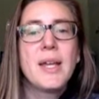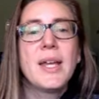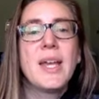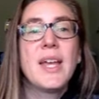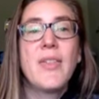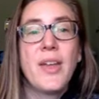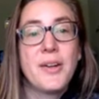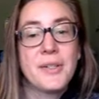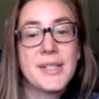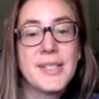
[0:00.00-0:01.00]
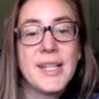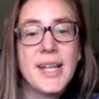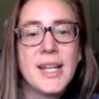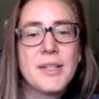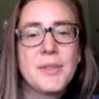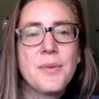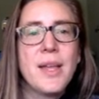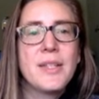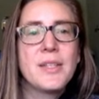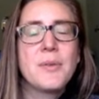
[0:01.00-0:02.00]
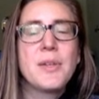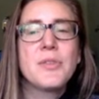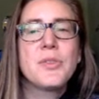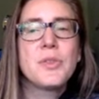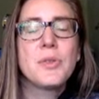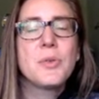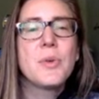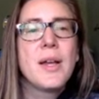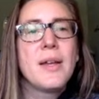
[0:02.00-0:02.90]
they are acidic, so that's going to